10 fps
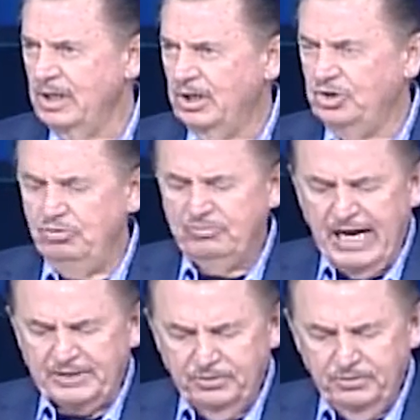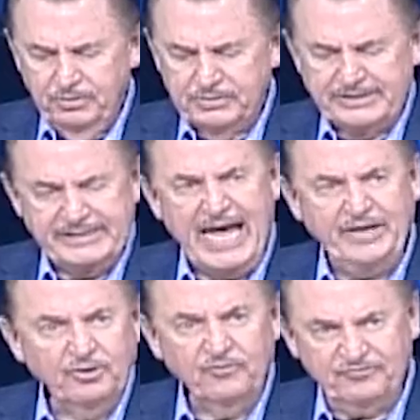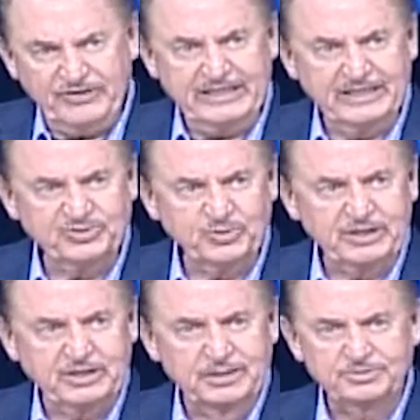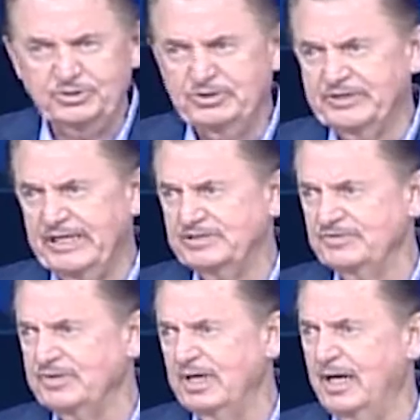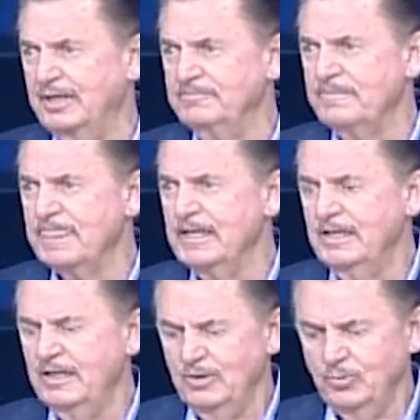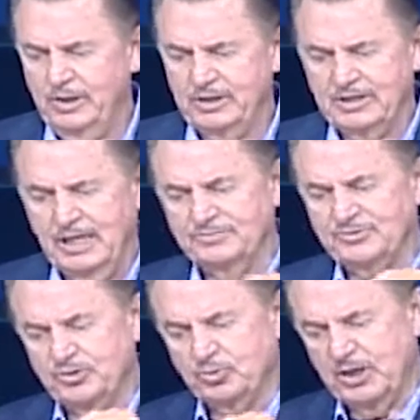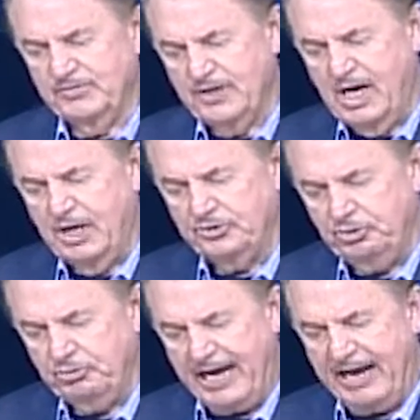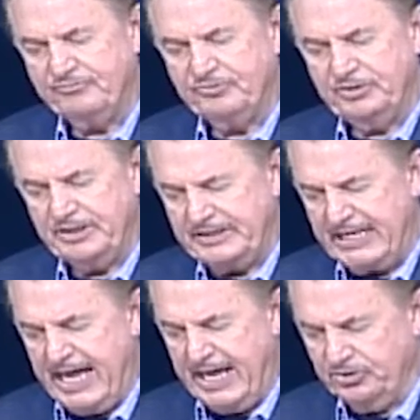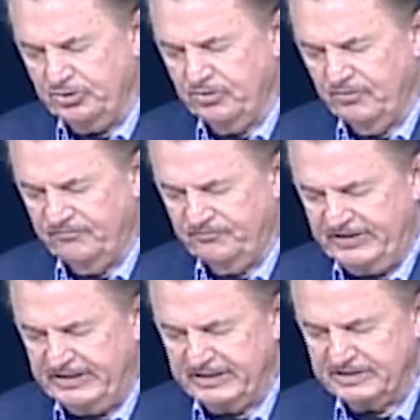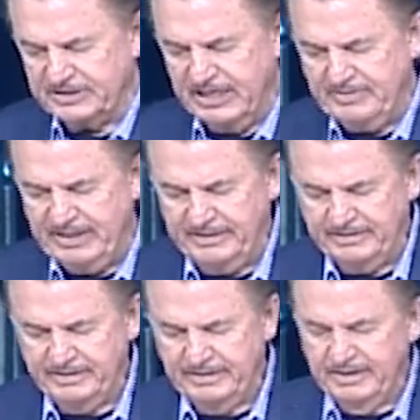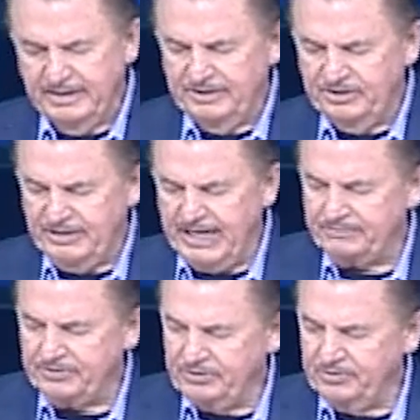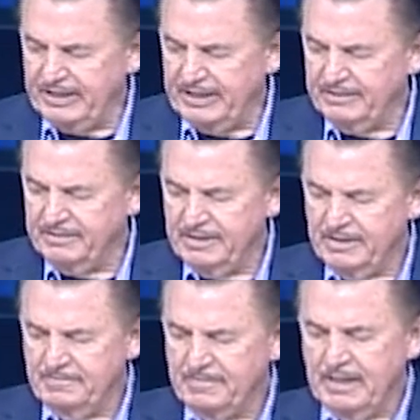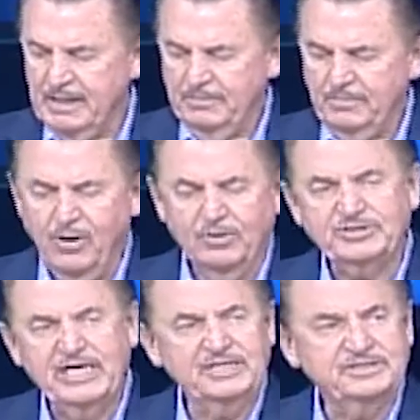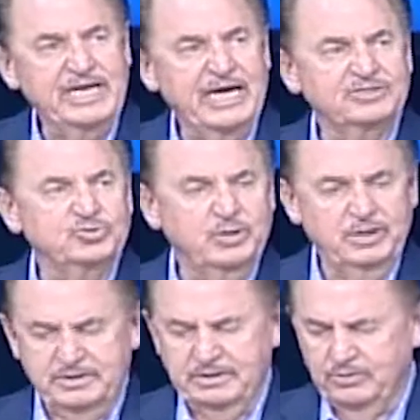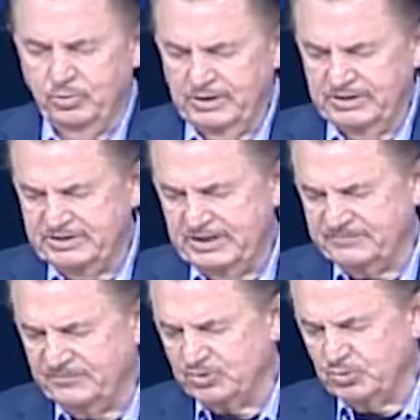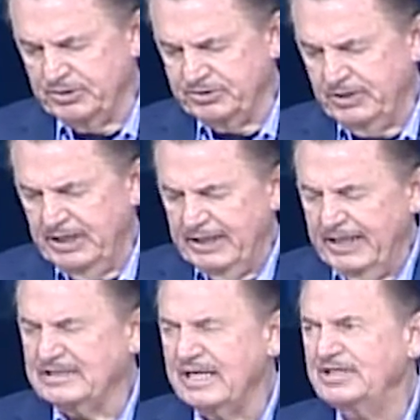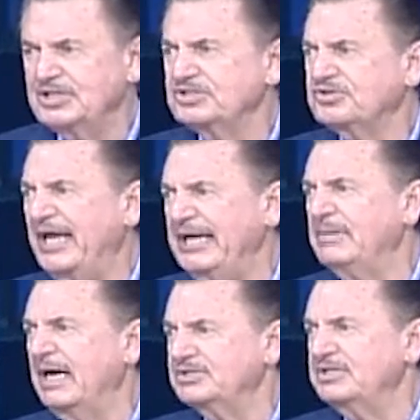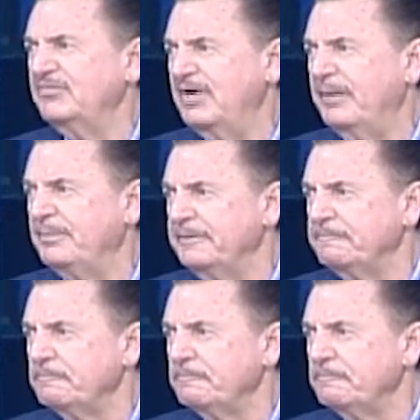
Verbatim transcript: You've got to deny your feelings when it comes to the things of God. When it comes to the Word of God, you have to deny your feelings. Amen? Amen. You have to do that. Paul says in Acts 20, 26, verse 1 and 2, he said, I just think myself happy.